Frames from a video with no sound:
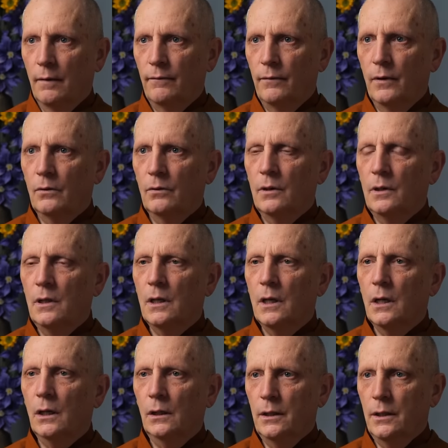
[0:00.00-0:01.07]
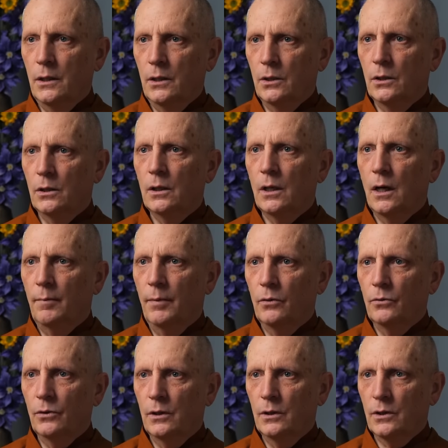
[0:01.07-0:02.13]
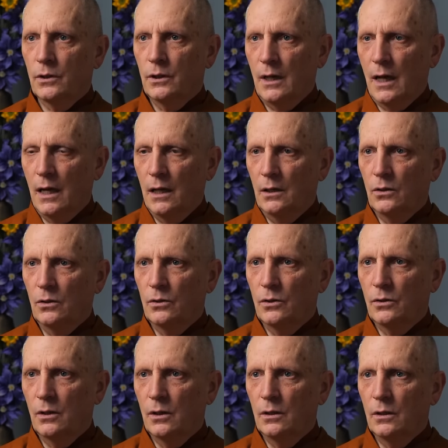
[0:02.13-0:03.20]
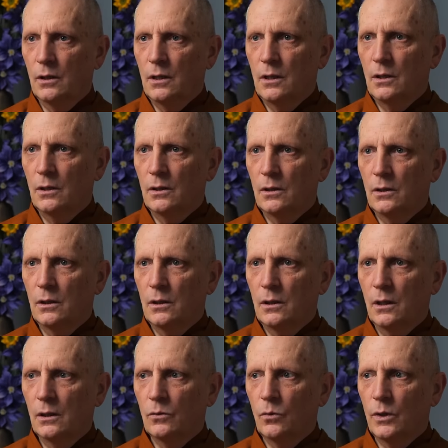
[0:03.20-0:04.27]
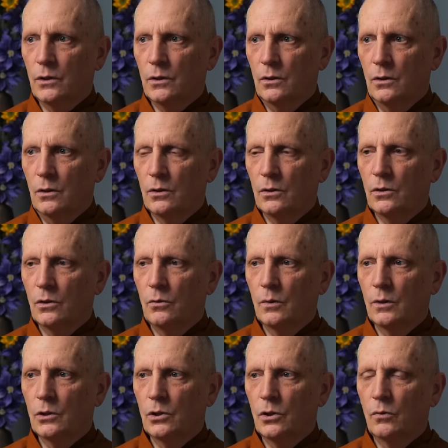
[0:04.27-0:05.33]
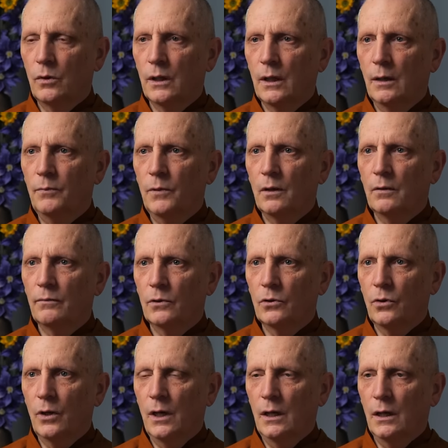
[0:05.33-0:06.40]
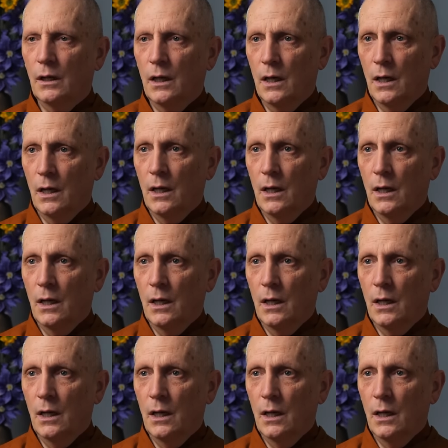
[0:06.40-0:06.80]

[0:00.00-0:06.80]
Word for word: very clear about the standards that these young Westerners who were showing up there for training